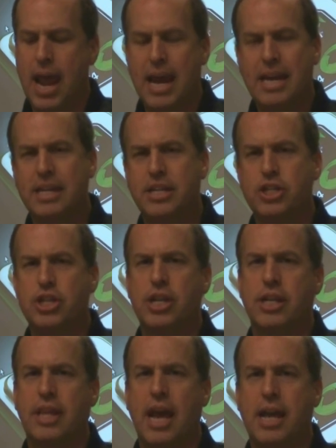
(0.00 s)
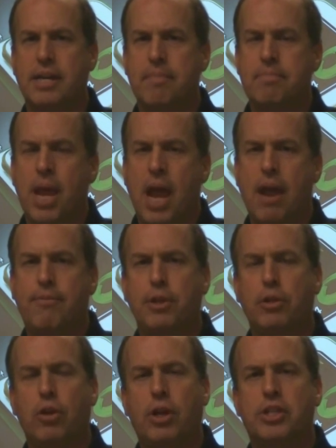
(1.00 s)
In addition to that, if
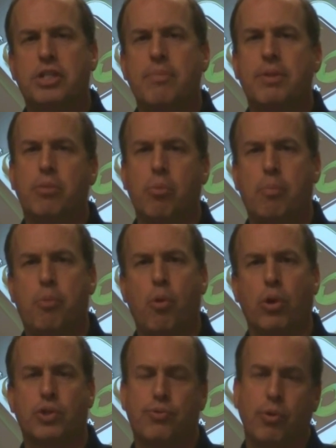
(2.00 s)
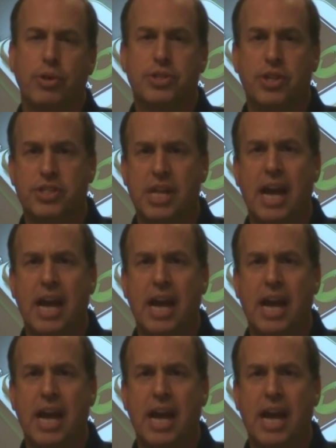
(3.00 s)
you look at some of the reports, for instance,